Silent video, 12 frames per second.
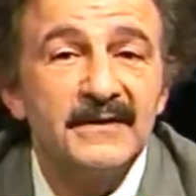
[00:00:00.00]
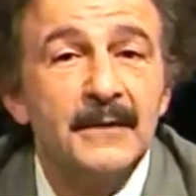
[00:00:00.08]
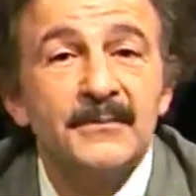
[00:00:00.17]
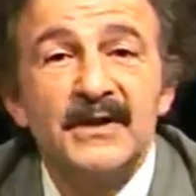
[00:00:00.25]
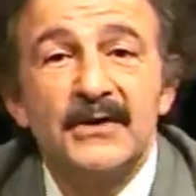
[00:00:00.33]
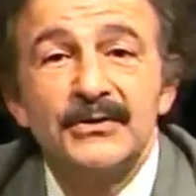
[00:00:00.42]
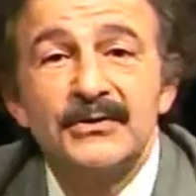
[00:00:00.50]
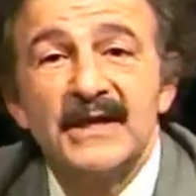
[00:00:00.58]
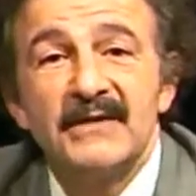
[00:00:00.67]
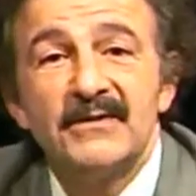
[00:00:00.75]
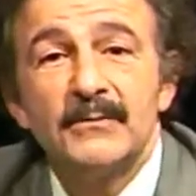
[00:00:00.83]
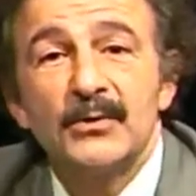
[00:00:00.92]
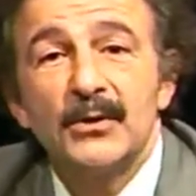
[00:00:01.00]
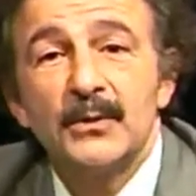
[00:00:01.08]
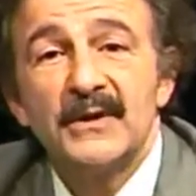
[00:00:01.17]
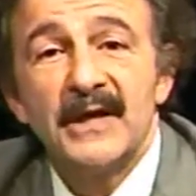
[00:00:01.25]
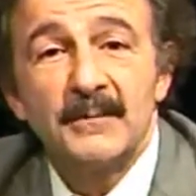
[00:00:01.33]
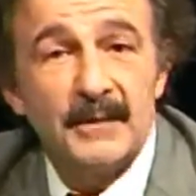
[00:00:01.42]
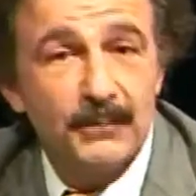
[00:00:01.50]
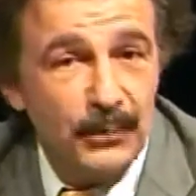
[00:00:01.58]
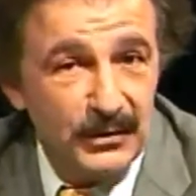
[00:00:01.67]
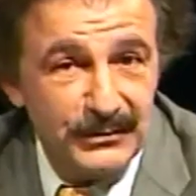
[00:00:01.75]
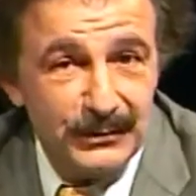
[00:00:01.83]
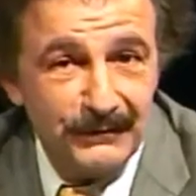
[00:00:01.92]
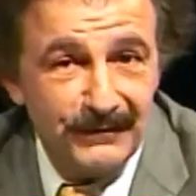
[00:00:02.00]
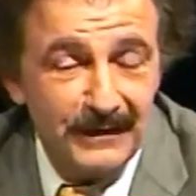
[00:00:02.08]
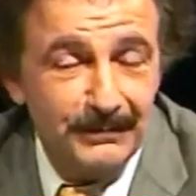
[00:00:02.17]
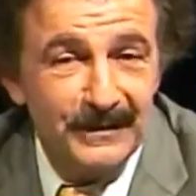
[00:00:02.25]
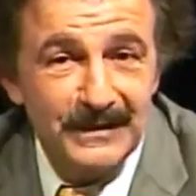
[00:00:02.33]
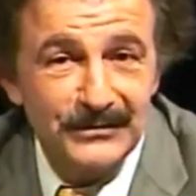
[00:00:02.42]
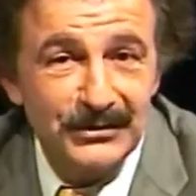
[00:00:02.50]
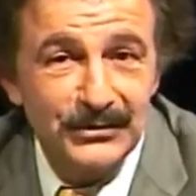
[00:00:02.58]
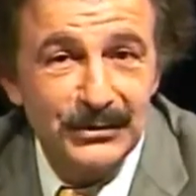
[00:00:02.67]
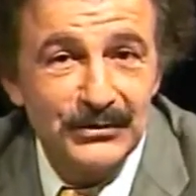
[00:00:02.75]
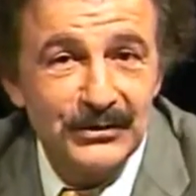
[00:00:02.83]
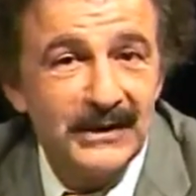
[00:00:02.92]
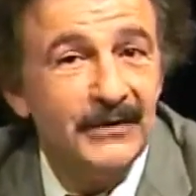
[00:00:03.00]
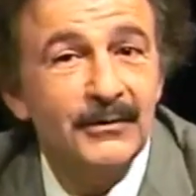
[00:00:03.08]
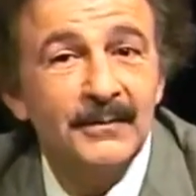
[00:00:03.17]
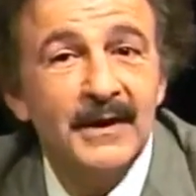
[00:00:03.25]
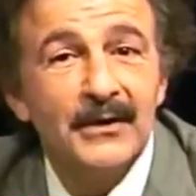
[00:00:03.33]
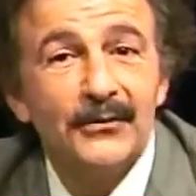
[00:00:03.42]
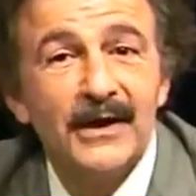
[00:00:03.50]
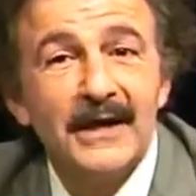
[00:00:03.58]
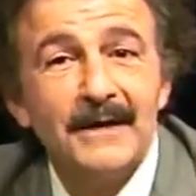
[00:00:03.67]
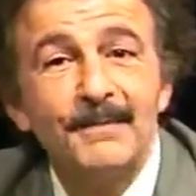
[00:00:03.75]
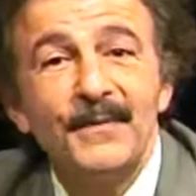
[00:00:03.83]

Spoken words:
I'm Dr. David Morwood. I'm a board-certified plastic surgeon here in Monterey,